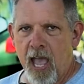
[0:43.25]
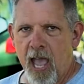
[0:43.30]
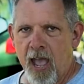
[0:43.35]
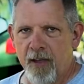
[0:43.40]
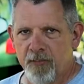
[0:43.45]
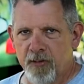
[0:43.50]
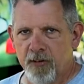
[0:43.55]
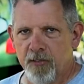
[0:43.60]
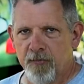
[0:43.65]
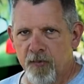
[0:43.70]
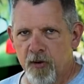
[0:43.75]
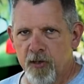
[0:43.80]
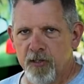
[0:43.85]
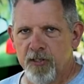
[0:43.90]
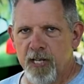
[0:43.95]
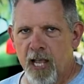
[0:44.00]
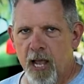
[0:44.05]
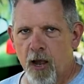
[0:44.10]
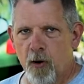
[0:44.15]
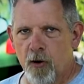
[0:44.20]
After the
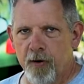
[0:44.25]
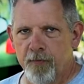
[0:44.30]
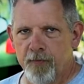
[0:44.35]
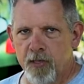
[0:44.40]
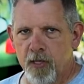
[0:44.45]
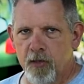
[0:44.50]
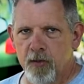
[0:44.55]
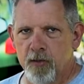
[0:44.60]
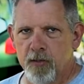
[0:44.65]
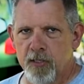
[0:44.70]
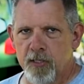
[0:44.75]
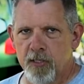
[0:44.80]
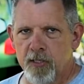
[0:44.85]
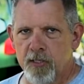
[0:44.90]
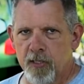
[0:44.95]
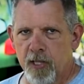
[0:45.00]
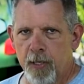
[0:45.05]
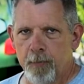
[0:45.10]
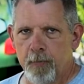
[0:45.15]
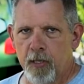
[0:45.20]
first hour of use, the
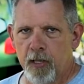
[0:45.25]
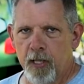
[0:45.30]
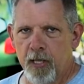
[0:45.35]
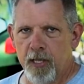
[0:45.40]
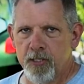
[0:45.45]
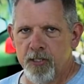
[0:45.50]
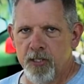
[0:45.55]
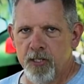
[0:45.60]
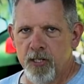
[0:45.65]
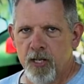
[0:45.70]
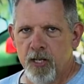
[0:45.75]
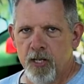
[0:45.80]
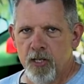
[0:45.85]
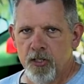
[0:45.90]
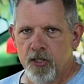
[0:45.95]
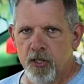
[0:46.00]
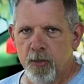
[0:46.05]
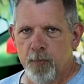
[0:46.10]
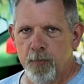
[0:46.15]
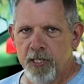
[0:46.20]
slip clutch
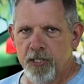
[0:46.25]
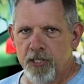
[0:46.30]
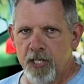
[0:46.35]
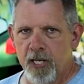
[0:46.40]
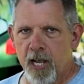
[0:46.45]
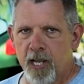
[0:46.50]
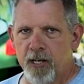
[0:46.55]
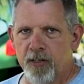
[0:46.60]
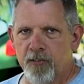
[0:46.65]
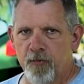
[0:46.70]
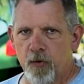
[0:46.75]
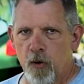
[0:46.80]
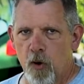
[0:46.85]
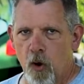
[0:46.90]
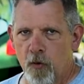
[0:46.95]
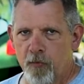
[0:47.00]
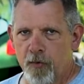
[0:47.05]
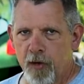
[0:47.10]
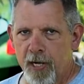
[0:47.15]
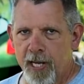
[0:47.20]
should be checked for
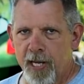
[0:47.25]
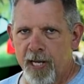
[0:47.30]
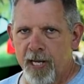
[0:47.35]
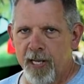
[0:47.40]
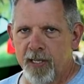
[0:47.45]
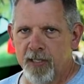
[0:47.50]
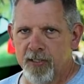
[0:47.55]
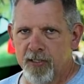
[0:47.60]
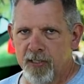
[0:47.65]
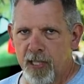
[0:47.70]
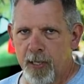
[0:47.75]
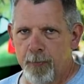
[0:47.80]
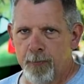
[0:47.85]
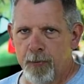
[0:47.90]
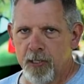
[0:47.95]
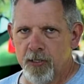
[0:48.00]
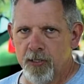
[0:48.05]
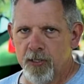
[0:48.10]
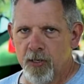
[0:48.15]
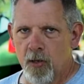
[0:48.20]
overheating and
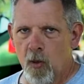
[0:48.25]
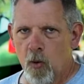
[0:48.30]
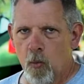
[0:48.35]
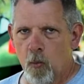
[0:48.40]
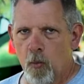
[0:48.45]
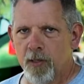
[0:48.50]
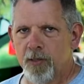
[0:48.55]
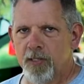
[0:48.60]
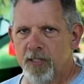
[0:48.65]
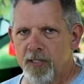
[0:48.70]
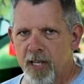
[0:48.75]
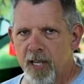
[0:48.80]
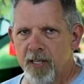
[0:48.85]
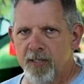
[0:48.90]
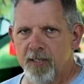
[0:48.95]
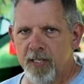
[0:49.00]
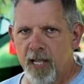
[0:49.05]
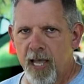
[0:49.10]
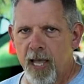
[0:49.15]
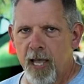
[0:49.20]
slippage. We'll
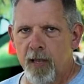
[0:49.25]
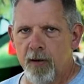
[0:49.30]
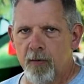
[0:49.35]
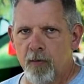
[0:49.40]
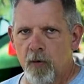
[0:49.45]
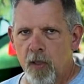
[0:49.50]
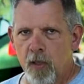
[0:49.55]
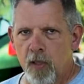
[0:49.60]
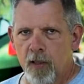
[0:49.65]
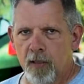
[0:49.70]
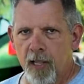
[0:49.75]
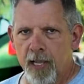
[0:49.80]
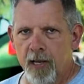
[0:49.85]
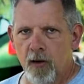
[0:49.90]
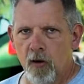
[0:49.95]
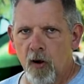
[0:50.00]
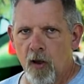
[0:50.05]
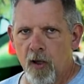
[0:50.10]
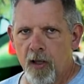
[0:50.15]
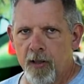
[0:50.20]
discuss that
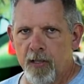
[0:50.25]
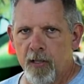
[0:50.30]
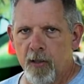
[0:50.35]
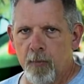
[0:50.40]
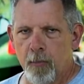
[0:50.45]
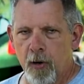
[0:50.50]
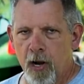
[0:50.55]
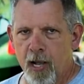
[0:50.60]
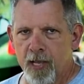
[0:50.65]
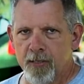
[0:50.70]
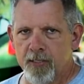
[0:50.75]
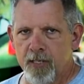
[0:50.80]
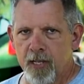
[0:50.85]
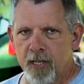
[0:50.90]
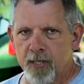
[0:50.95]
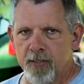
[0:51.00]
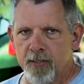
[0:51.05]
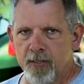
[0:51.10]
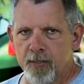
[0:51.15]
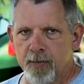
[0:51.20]
later on in the
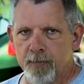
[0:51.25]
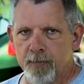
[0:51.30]
process.